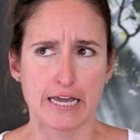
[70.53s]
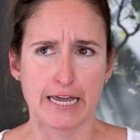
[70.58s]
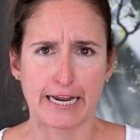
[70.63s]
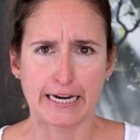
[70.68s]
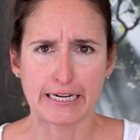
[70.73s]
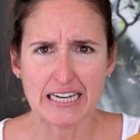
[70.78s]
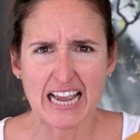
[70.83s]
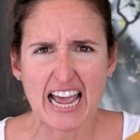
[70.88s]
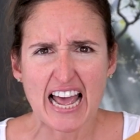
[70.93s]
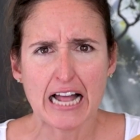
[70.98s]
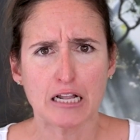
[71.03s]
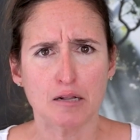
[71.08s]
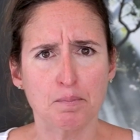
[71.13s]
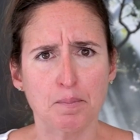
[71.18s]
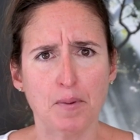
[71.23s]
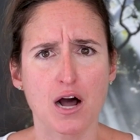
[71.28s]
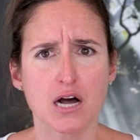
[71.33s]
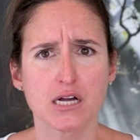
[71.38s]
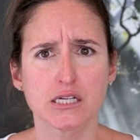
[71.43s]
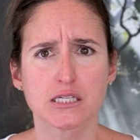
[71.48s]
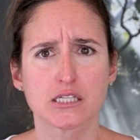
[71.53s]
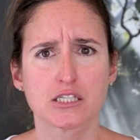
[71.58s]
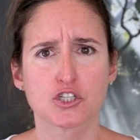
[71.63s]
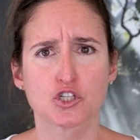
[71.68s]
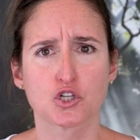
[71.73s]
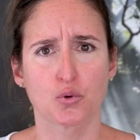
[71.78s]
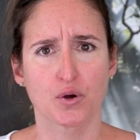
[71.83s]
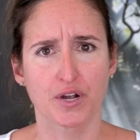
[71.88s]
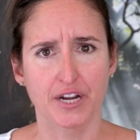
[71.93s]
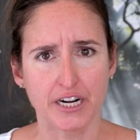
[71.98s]
It helps us
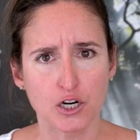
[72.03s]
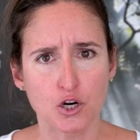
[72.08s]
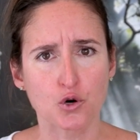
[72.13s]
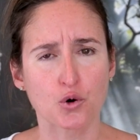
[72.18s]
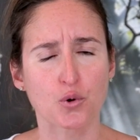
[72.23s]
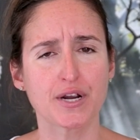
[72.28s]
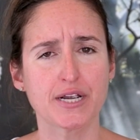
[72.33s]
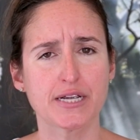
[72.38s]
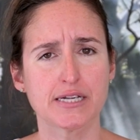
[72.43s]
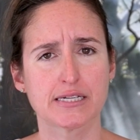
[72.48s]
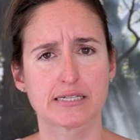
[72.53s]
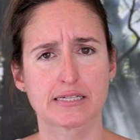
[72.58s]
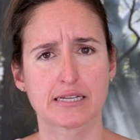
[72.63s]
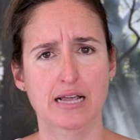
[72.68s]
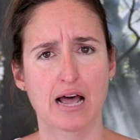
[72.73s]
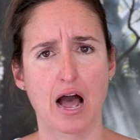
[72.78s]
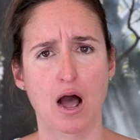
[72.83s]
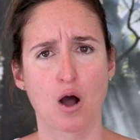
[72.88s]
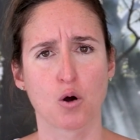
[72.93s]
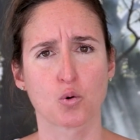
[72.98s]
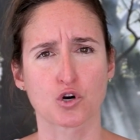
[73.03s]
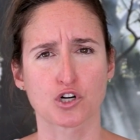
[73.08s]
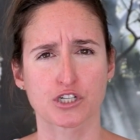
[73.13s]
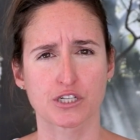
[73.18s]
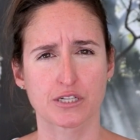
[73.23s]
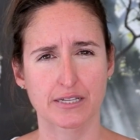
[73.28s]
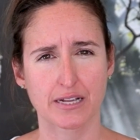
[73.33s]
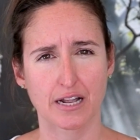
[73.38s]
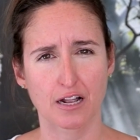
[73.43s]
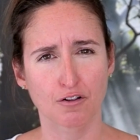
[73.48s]
to increase our
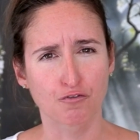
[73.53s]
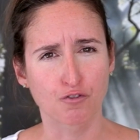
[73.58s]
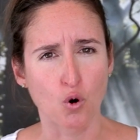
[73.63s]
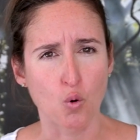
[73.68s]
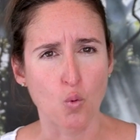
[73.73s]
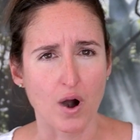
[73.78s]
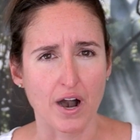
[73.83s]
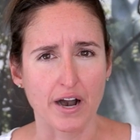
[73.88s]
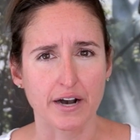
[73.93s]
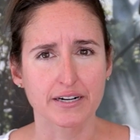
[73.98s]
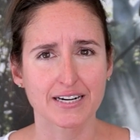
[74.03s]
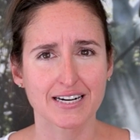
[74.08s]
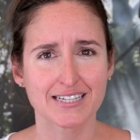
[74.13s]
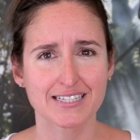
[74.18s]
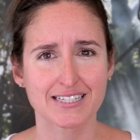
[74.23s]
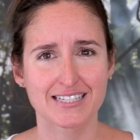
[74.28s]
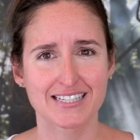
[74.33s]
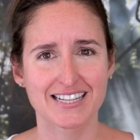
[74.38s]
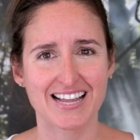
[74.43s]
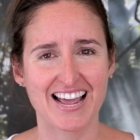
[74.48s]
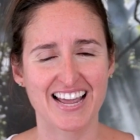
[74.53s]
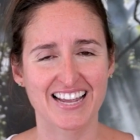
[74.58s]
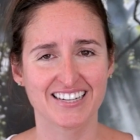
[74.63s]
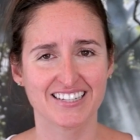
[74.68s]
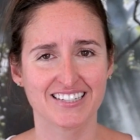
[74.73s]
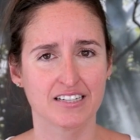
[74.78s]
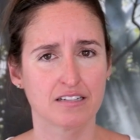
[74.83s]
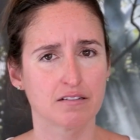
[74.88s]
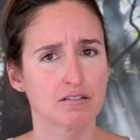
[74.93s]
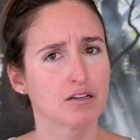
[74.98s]
self-awareness
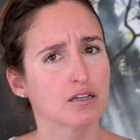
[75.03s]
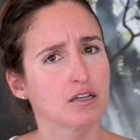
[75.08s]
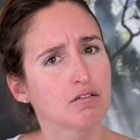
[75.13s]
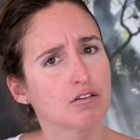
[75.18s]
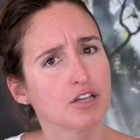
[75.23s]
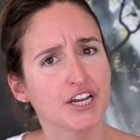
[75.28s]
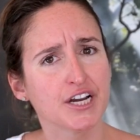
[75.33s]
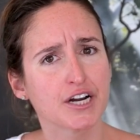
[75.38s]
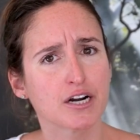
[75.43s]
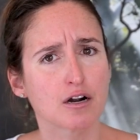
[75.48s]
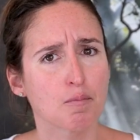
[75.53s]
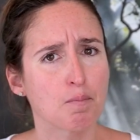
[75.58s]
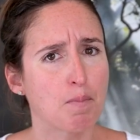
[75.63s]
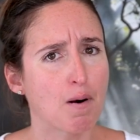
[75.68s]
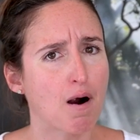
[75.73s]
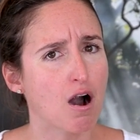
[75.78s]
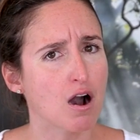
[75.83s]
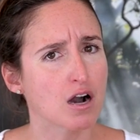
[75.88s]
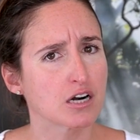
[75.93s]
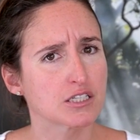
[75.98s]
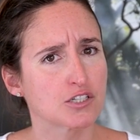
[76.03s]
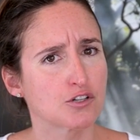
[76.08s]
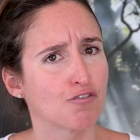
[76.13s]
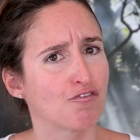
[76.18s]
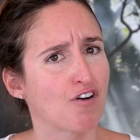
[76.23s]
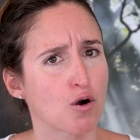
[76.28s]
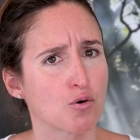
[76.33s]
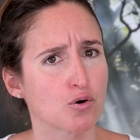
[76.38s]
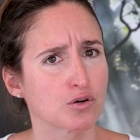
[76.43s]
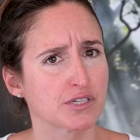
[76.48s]
and hear parts of
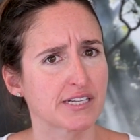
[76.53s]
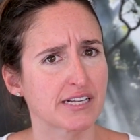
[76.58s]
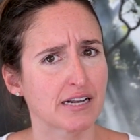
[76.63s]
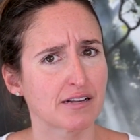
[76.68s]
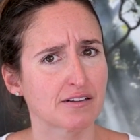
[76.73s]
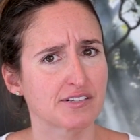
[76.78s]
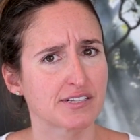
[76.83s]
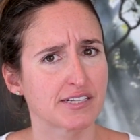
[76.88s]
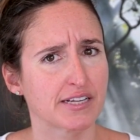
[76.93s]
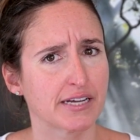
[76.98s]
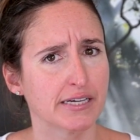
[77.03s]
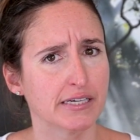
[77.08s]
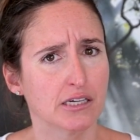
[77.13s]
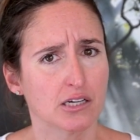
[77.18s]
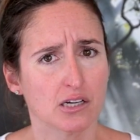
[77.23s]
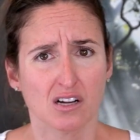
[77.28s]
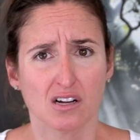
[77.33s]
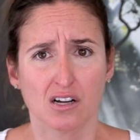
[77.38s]
ourselves say,